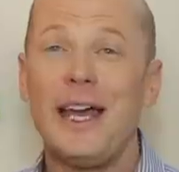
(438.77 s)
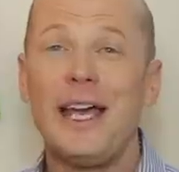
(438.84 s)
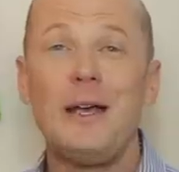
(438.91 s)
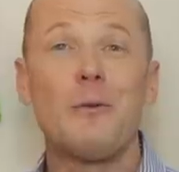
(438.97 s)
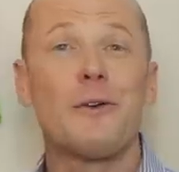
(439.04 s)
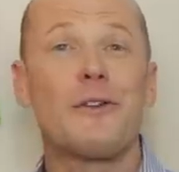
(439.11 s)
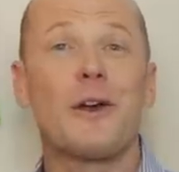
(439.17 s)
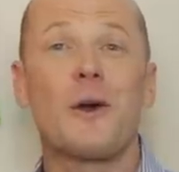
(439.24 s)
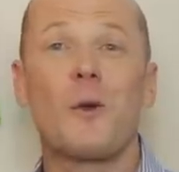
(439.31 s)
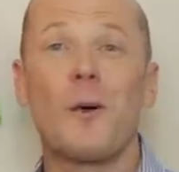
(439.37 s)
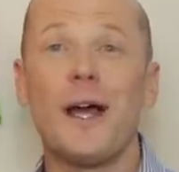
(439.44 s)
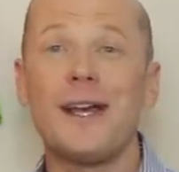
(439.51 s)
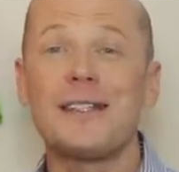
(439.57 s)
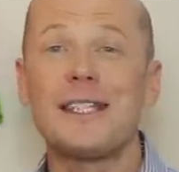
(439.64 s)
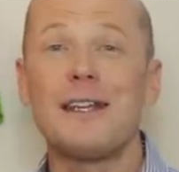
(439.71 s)
He was
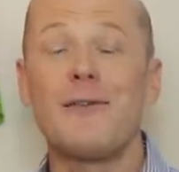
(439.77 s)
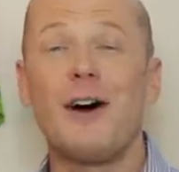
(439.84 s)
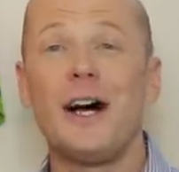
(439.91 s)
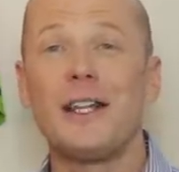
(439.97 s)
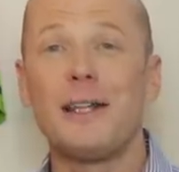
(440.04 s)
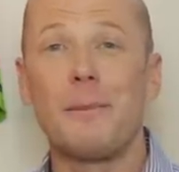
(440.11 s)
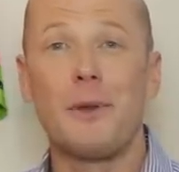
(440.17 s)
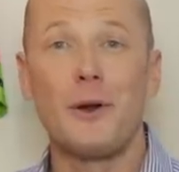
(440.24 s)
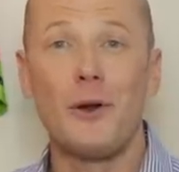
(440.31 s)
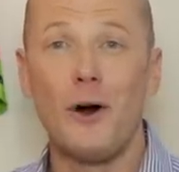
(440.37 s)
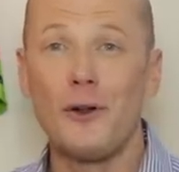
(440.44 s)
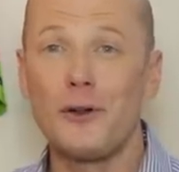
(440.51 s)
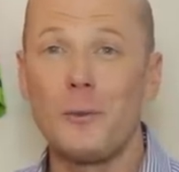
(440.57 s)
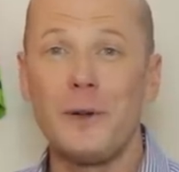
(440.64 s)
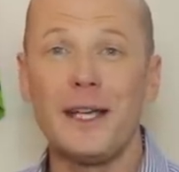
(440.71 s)
aggressive on the
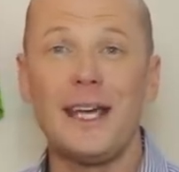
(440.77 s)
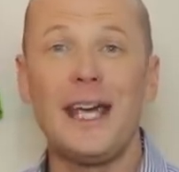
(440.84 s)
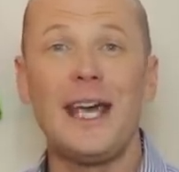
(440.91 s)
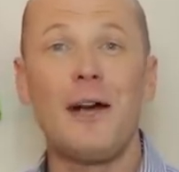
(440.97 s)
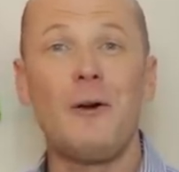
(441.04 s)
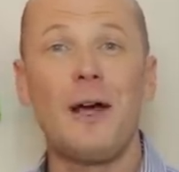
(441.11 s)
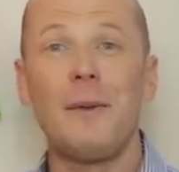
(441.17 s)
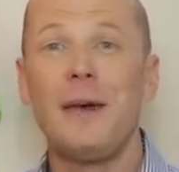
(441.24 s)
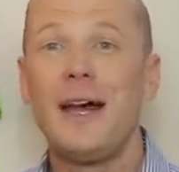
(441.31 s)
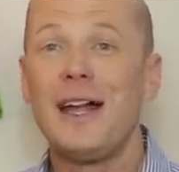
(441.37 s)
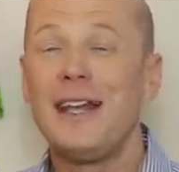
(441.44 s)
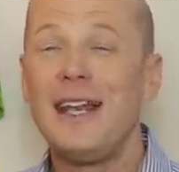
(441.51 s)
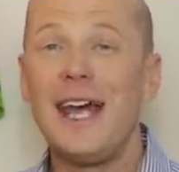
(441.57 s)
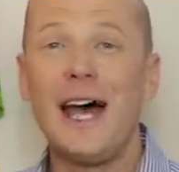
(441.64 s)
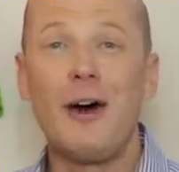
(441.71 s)
penultimate KOM.
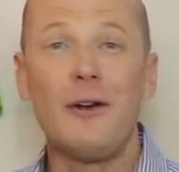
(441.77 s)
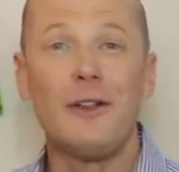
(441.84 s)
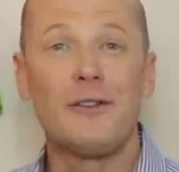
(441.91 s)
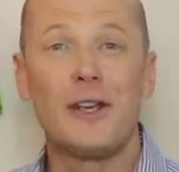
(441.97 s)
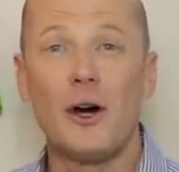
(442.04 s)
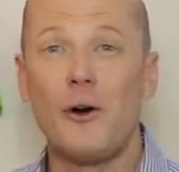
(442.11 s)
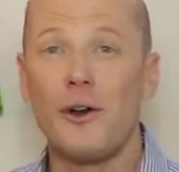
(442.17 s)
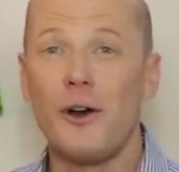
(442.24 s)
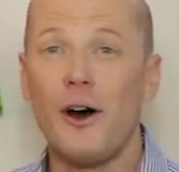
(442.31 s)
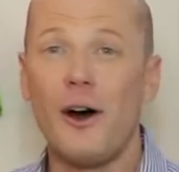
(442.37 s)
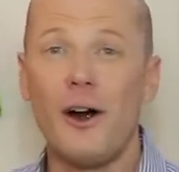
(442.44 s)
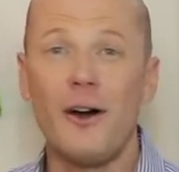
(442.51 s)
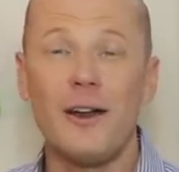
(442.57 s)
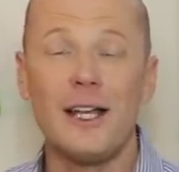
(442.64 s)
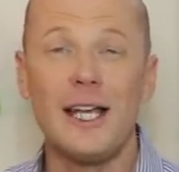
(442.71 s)
Now he's going
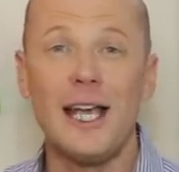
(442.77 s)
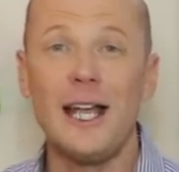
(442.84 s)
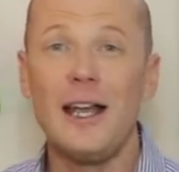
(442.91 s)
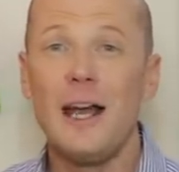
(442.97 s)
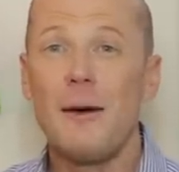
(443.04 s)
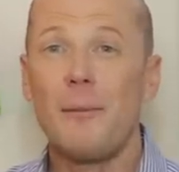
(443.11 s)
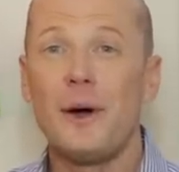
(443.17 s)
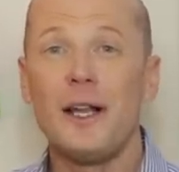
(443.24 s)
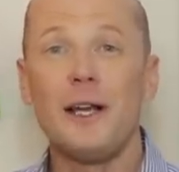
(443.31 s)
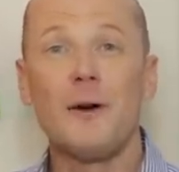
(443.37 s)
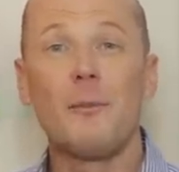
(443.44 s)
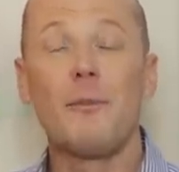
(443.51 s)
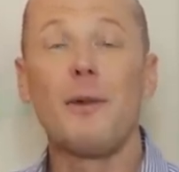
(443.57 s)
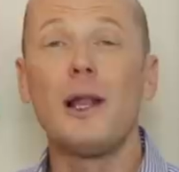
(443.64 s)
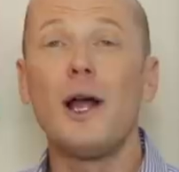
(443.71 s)
hard again, but he'll
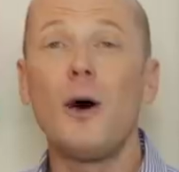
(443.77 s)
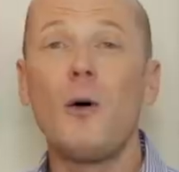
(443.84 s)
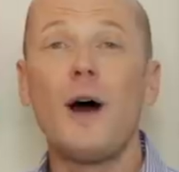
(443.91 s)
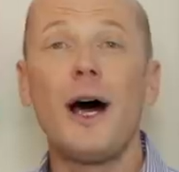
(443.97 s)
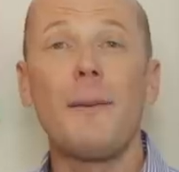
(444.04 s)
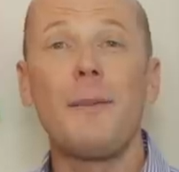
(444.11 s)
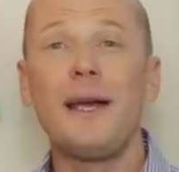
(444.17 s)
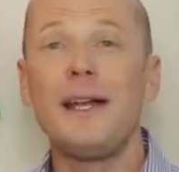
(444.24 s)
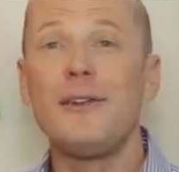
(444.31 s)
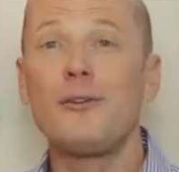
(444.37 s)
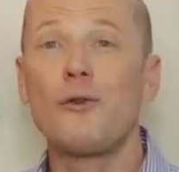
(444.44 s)
blow up and